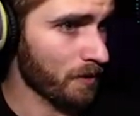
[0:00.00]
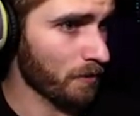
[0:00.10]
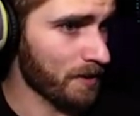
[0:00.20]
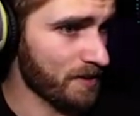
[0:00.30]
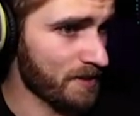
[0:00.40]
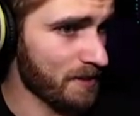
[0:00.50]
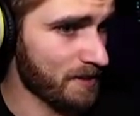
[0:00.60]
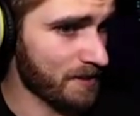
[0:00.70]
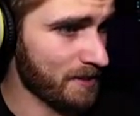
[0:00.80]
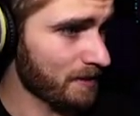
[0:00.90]
What is
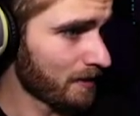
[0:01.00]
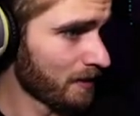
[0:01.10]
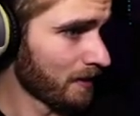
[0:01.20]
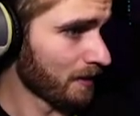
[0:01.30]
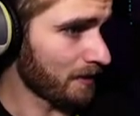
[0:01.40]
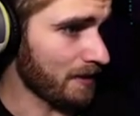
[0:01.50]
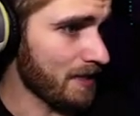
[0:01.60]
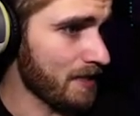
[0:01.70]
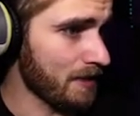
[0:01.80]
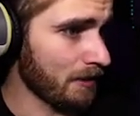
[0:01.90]
this? The
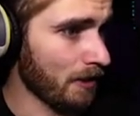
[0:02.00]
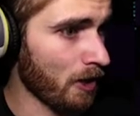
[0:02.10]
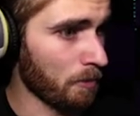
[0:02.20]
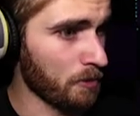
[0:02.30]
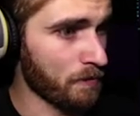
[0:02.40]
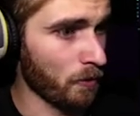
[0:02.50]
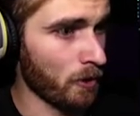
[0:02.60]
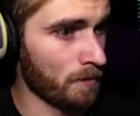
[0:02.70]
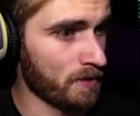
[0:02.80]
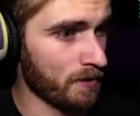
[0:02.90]
key. The harp was
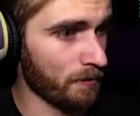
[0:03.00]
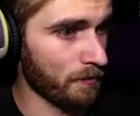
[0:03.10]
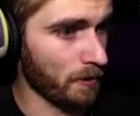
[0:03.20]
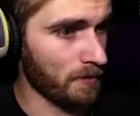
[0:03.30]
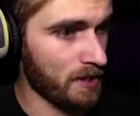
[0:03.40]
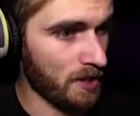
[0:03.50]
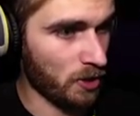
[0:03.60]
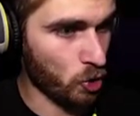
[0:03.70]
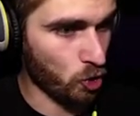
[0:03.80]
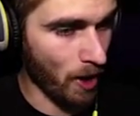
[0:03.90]
formed from the
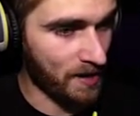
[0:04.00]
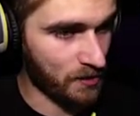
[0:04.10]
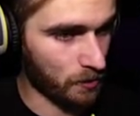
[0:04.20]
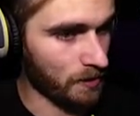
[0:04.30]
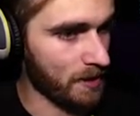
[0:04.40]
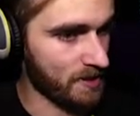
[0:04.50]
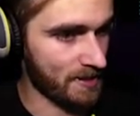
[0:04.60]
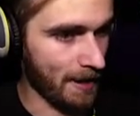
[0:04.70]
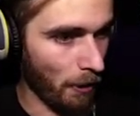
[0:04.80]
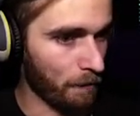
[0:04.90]
Yggdrasil
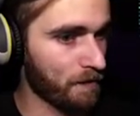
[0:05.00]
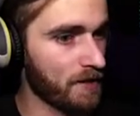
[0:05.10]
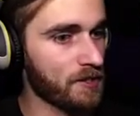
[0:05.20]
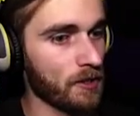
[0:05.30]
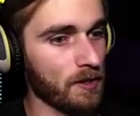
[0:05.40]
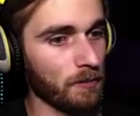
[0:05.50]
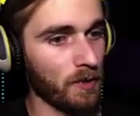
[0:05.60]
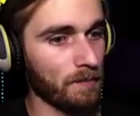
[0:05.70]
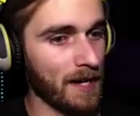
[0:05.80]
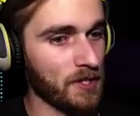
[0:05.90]
itself, inserted
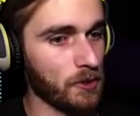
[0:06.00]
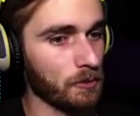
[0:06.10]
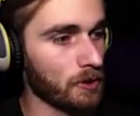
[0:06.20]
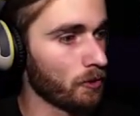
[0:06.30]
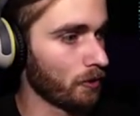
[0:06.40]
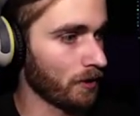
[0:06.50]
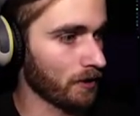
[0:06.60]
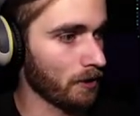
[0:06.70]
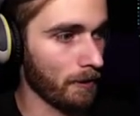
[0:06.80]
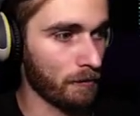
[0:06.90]
with magical gold
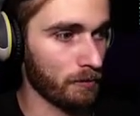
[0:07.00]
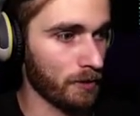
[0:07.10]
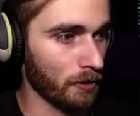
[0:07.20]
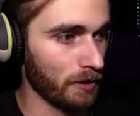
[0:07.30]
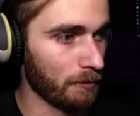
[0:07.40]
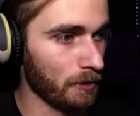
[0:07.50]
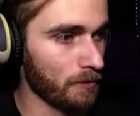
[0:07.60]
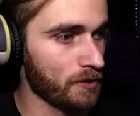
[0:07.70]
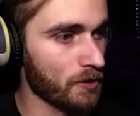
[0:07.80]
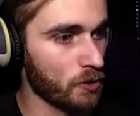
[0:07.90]
and carved with holy
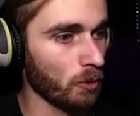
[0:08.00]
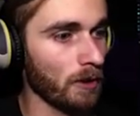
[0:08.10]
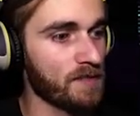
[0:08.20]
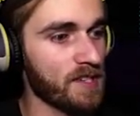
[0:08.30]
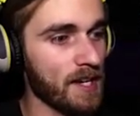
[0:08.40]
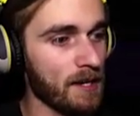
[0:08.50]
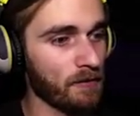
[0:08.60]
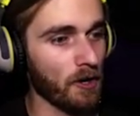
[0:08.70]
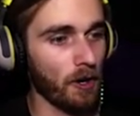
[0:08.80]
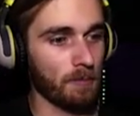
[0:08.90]
runes. The dwarves gave
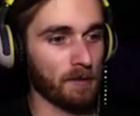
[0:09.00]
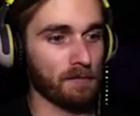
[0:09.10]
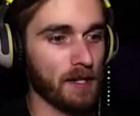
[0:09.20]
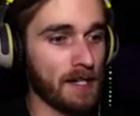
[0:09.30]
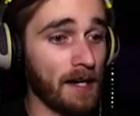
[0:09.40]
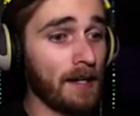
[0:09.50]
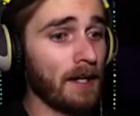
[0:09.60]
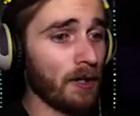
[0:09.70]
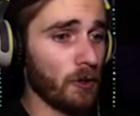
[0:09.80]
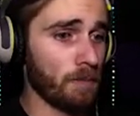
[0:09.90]
the harp to Freya,
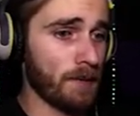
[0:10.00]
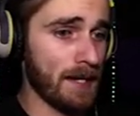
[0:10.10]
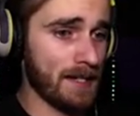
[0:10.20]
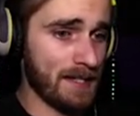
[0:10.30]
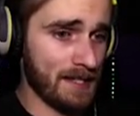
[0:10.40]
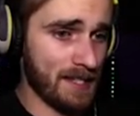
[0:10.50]
who picked